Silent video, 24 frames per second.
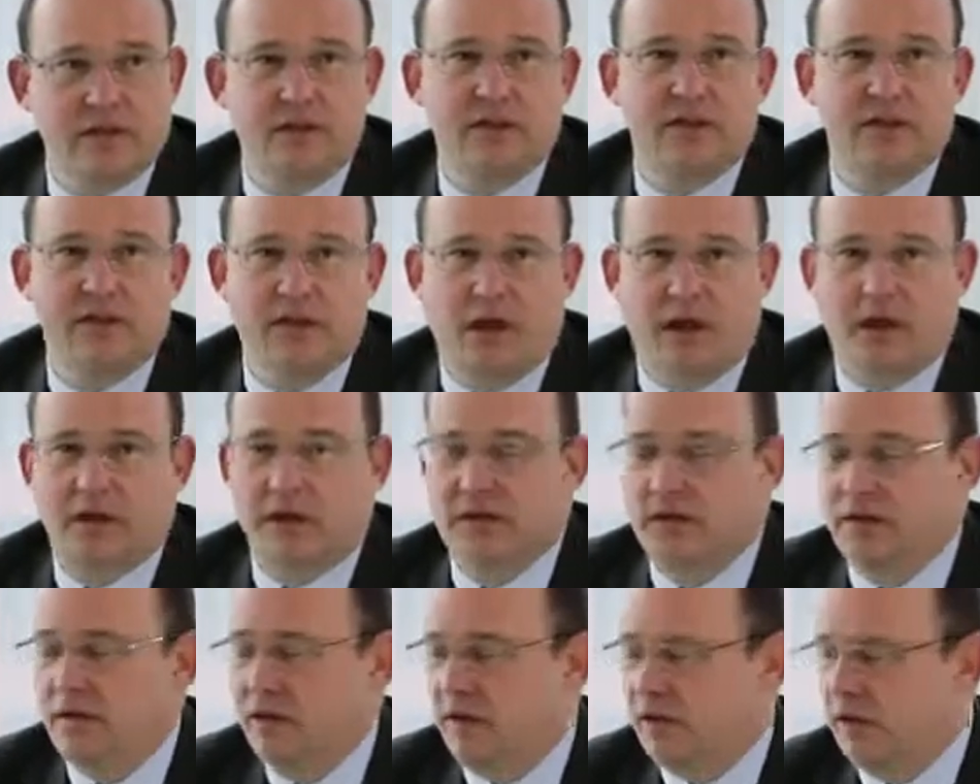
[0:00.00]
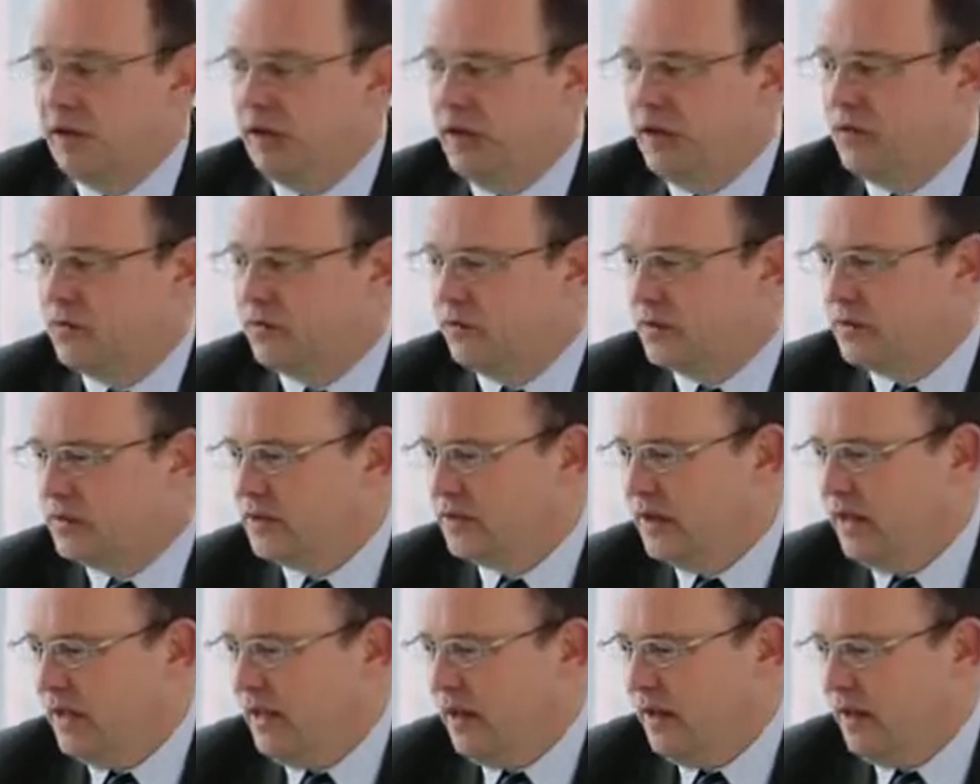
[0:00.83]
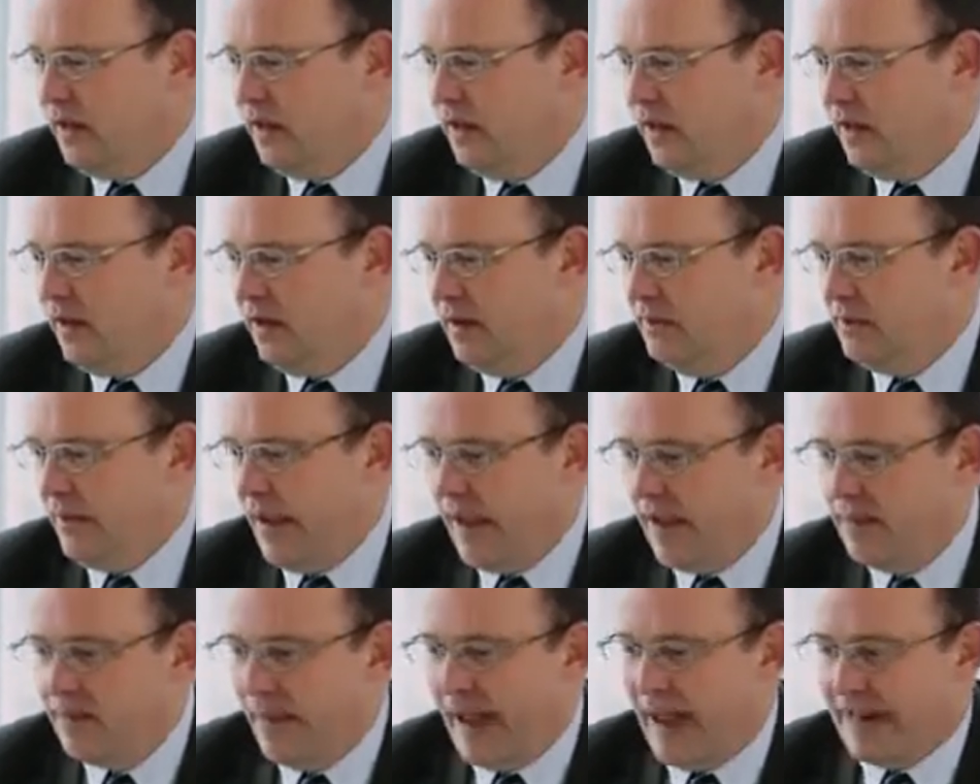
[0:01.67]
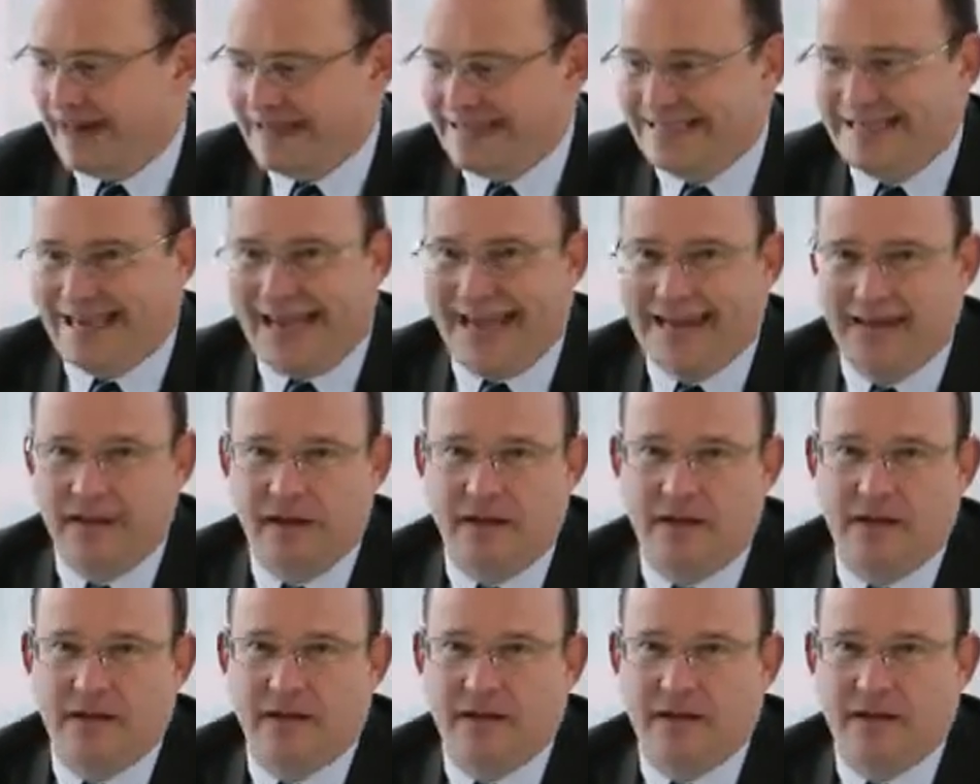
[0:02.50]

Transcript: deduct interest and pay back debt